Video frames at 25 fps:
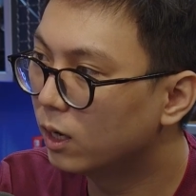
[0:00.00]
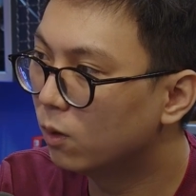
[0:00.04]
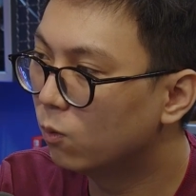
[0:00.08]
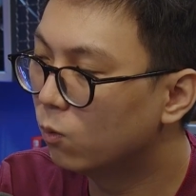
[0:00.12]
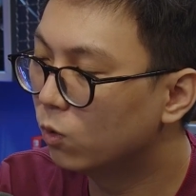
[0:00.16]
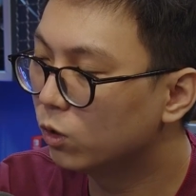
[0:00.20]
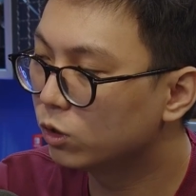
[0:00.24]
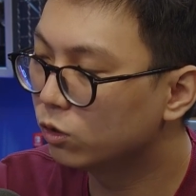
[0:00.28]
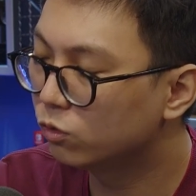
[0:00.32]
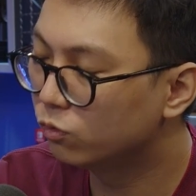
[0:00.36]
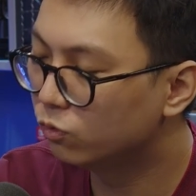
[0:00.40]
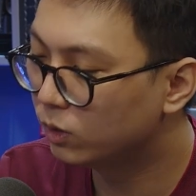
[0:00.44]
And
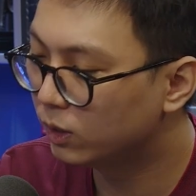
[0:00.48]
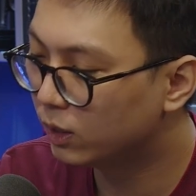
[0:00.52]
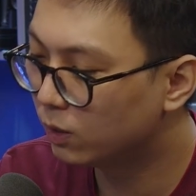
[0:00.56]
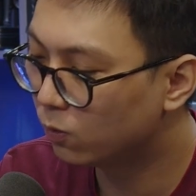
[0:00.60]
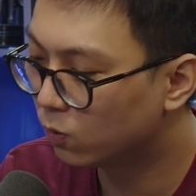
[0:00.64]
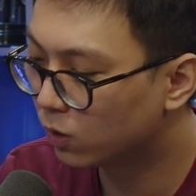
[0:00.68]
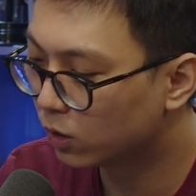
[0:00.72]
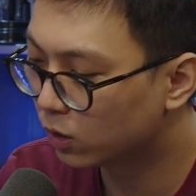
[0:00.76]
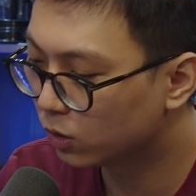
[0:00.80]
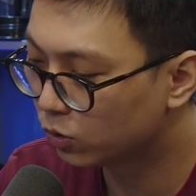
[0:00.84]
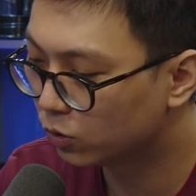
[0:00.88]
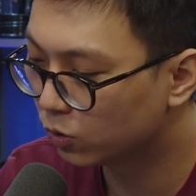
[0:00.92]
what you really
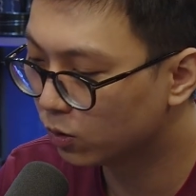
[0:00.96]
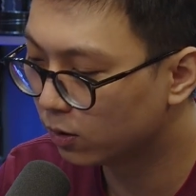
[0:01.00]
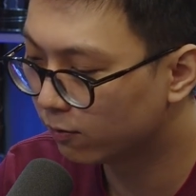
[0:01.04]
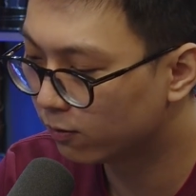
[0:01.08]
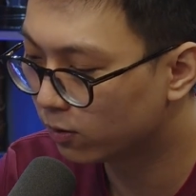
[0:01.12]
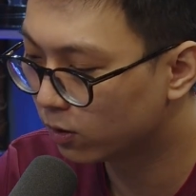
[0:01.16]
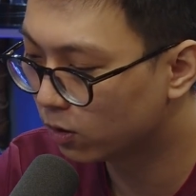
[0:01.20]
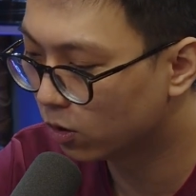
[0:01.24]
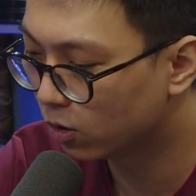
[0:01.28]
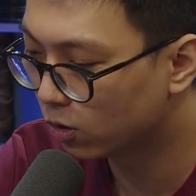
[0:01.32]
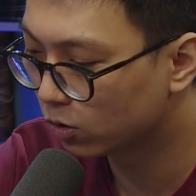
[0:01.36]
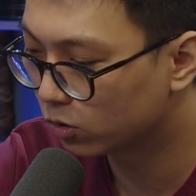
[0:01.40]
want to do
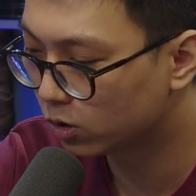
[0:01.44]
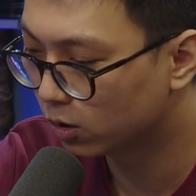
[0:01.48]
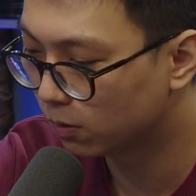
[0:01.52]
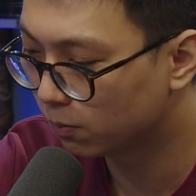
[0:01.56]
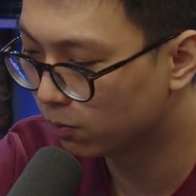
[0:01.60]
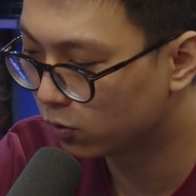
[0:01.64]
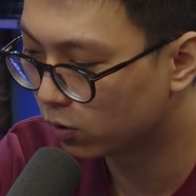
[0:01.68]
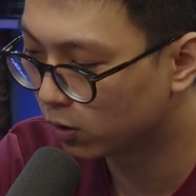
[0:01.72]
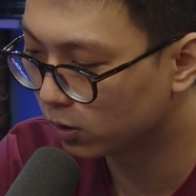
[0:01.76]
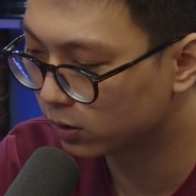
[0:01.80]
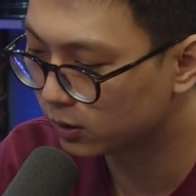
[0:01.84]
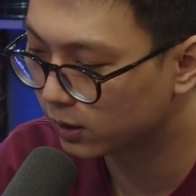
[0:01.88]
over a long-term
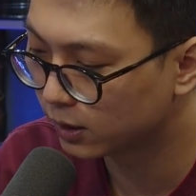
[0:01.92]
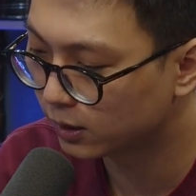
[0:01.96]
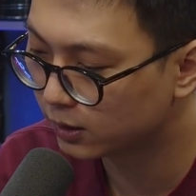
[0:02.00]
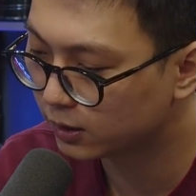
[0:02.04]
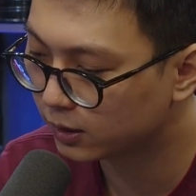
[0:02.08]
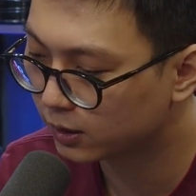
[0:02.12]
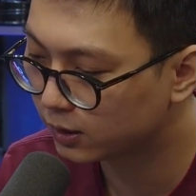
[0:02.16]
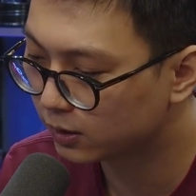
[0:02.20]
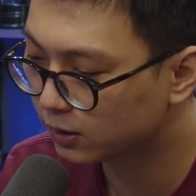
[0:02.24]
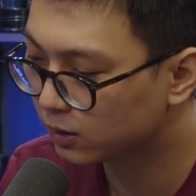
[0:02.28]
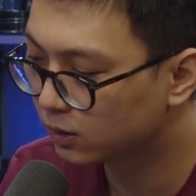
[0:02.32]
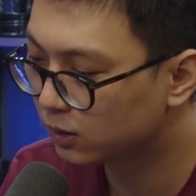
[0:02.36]

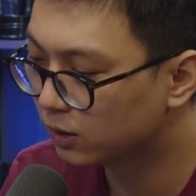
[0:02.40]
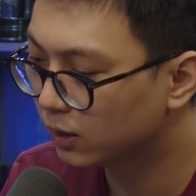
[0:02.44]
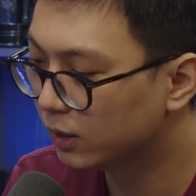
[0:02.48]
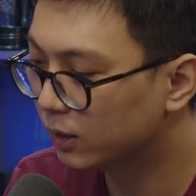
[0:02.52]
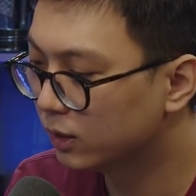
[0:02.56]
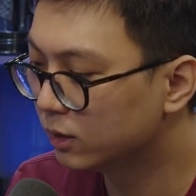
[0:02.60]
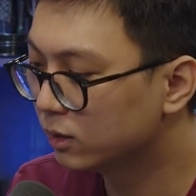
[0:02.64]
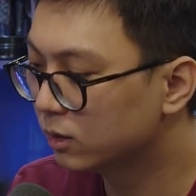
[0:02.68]
process is